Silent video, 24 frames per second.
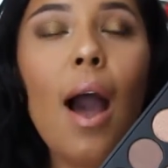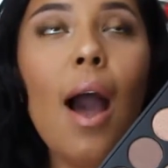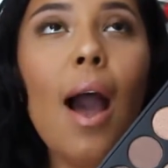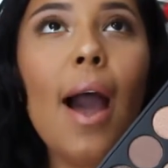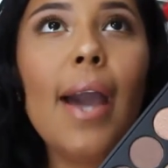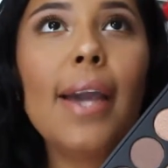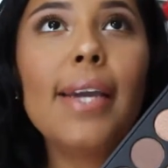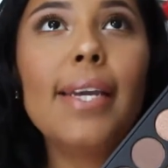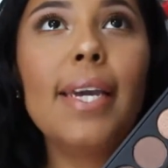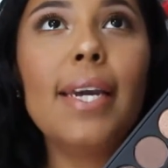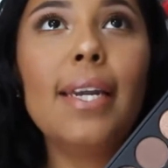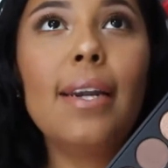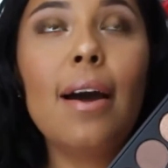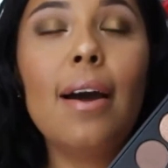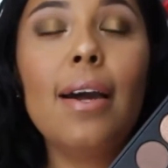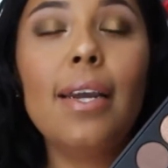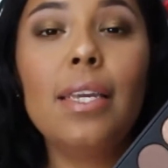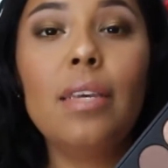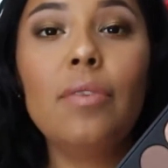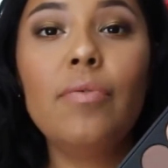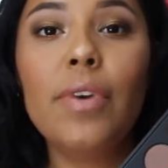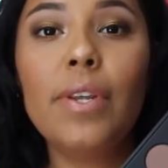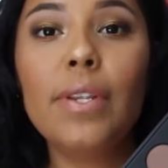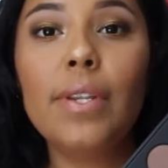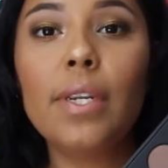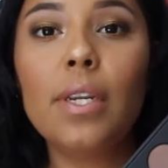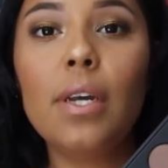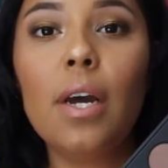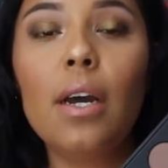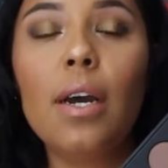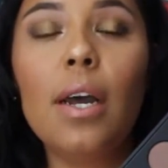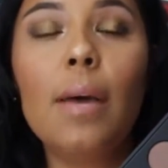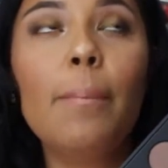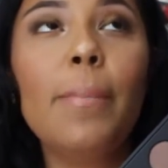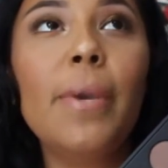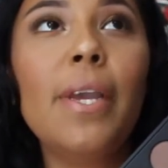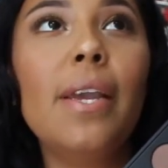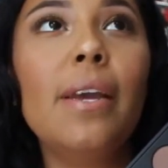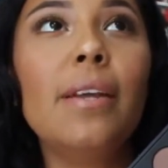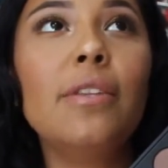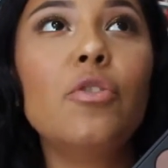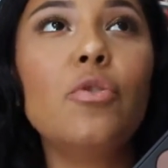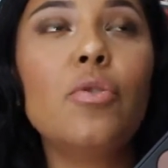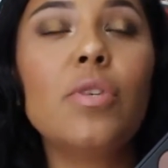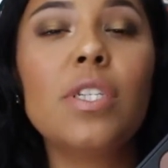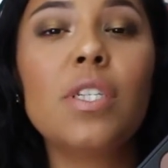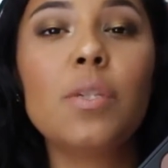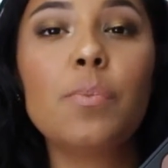I cannot even begin
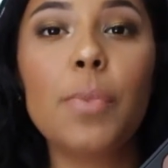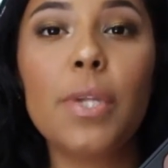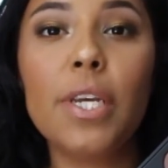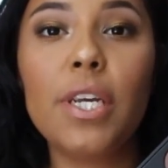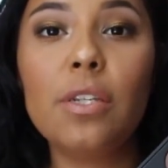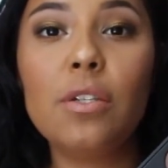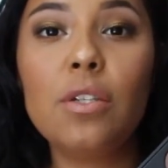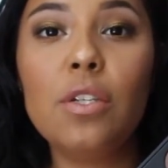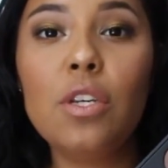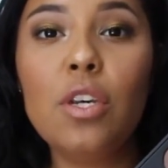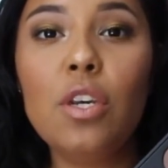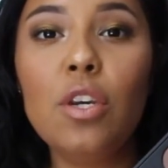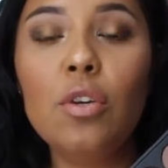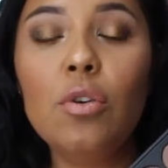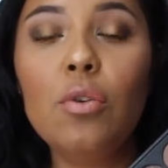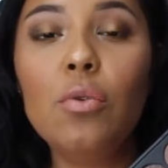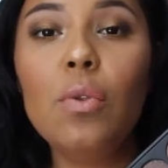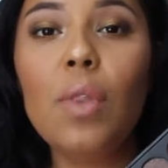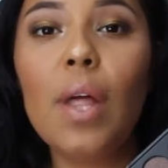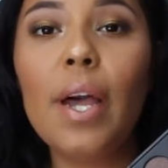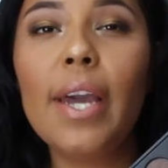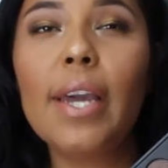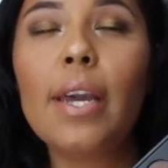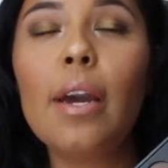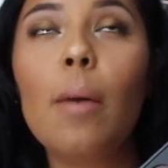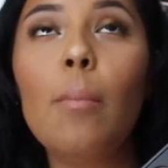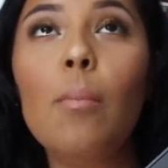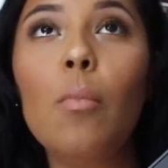to explain to you like